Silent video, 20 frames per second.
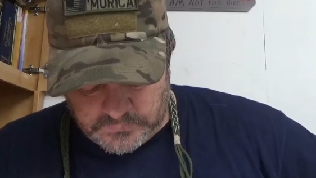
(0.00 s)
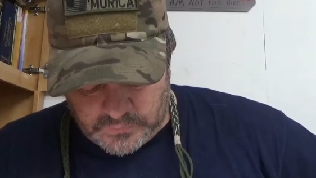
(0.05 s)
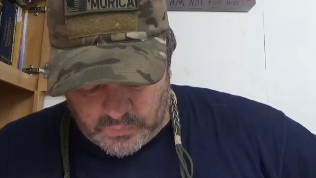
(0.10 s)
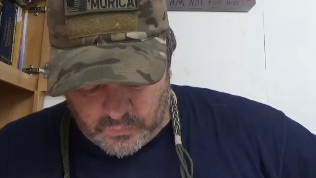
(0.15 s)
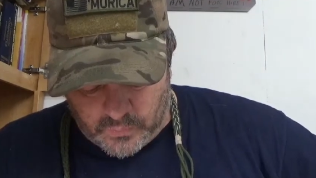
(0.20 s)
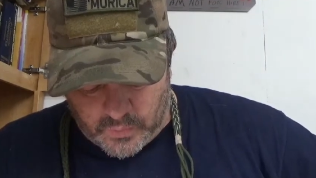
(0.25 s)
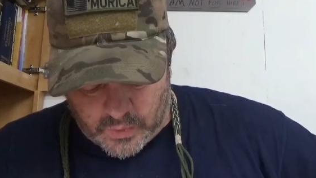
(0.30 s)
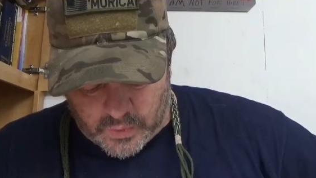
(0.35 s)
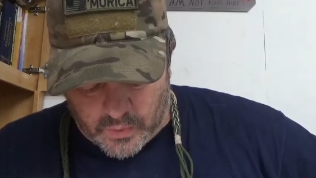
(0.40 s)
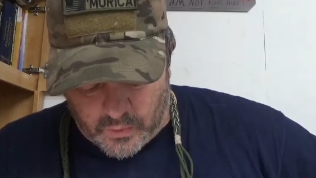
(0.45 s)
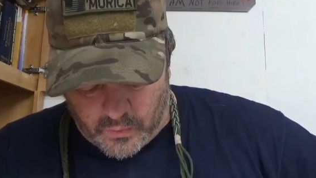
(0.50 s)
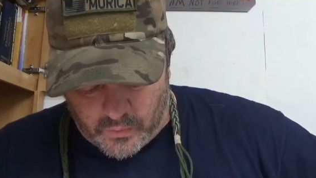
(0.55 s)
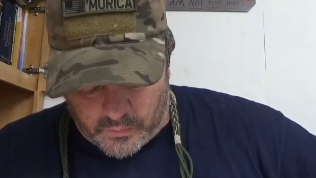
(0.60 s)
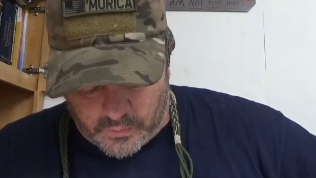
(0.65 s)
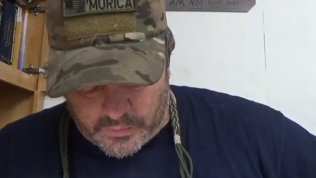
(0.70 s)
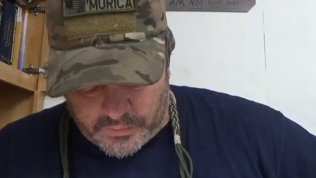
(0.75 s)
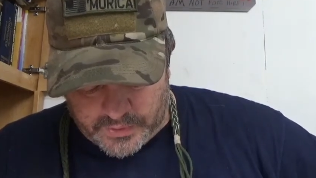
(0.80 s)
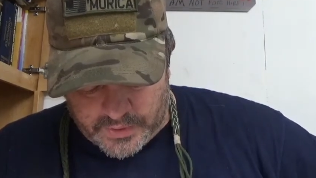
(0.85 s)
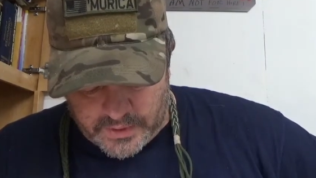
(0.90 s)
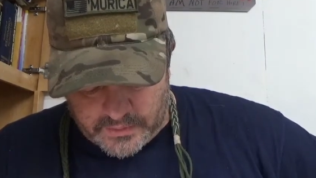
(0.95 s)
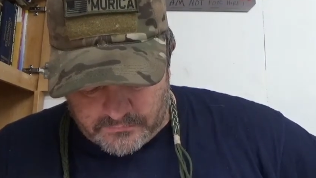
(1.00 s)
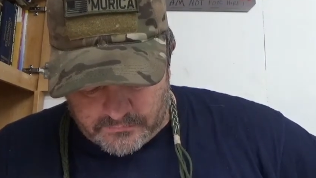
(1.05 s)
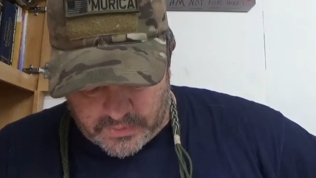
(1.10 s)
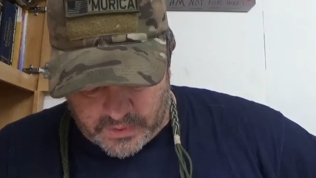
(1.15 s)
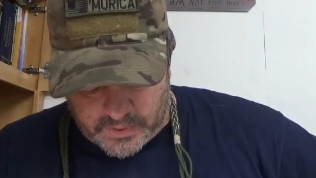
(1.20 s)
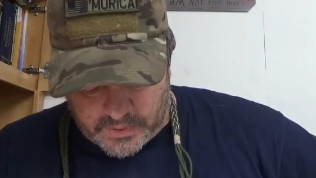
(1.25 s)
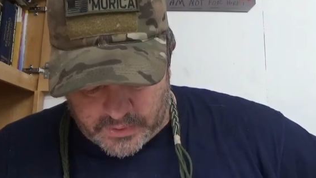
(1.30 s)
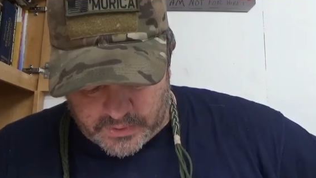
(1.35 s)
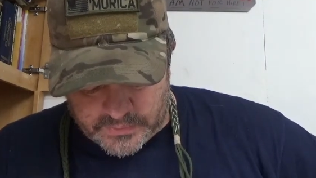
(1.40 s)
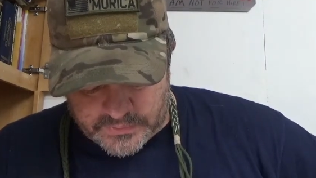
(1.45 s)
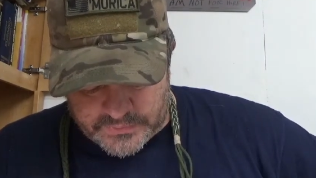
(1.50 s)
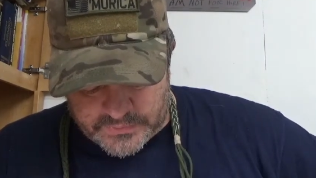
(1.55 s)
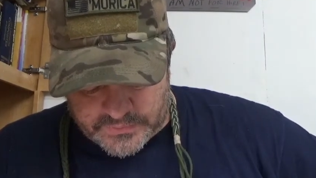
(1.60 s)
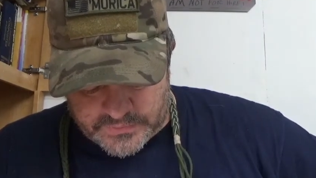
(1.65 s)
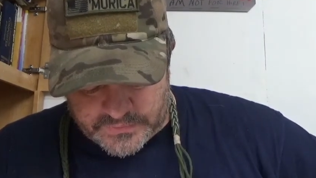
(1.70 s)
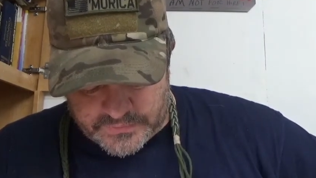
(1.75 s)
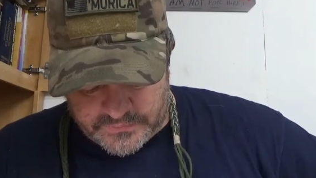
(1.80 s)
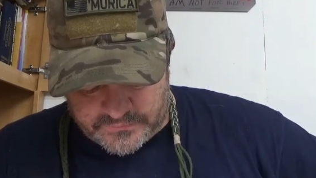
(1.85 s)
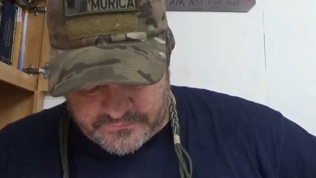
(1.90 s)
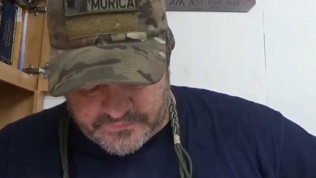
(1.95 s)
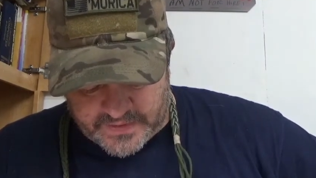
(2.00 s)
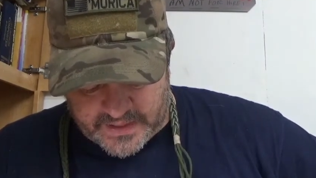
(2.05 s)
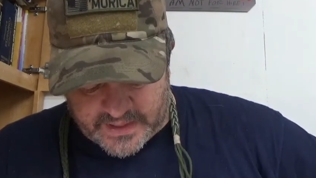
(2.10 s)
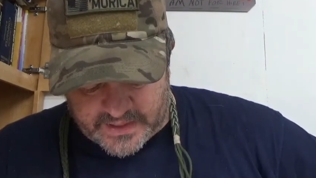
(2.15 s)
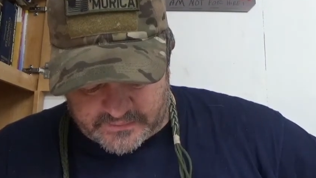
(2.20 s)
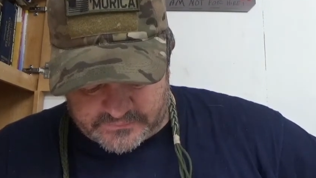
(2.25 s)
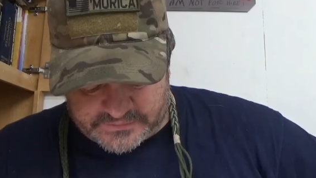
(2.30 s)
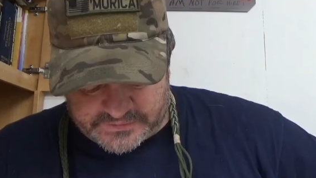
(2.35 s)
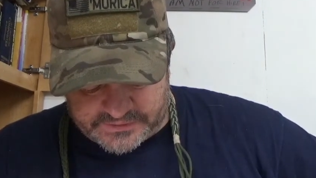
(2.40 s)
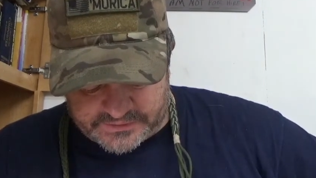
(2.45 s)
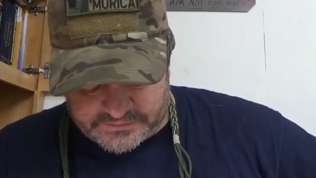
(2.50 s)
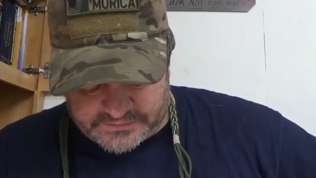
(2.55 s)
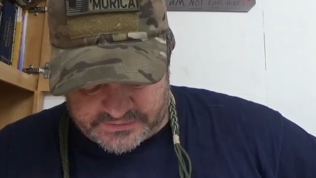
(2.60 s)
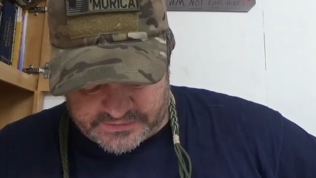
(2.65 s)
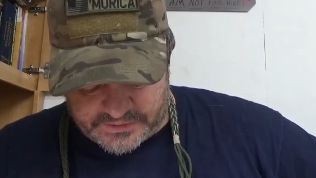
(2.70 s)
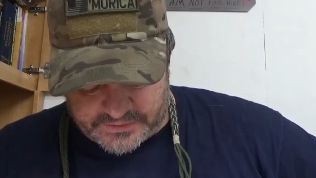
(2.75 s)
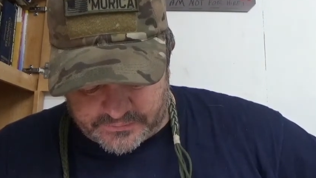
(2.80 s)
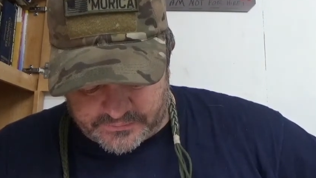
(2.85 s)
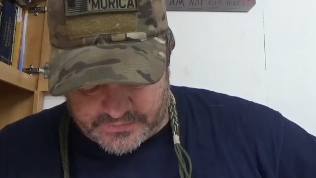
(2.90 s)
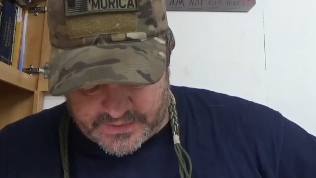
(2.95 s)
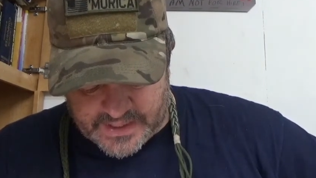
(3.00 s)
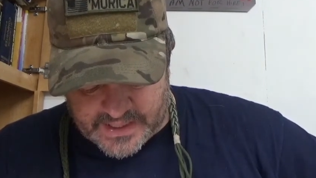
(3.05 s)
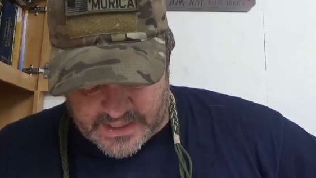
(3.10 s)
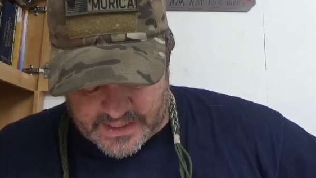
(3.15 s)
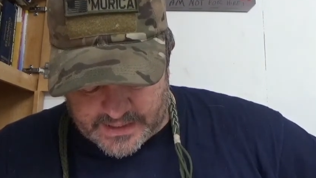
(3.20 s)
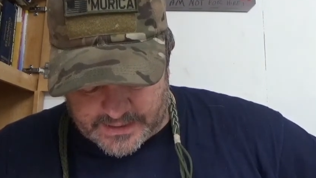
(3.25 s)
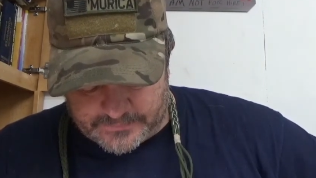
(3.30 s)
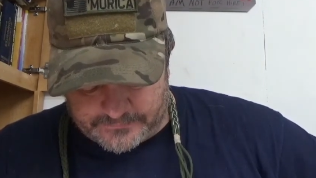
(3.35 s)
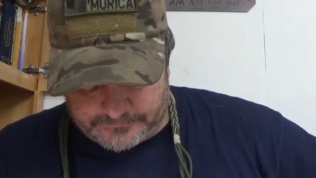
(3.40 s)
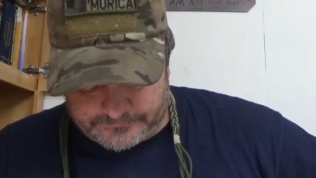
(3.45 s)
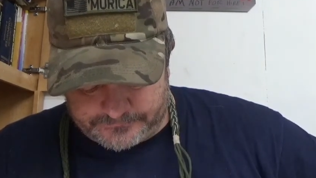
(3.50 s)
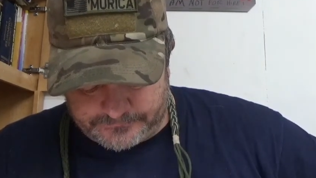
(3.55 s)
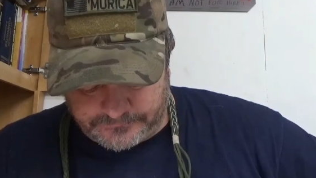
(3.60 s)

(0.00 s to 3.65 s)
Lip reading: work order number 25009.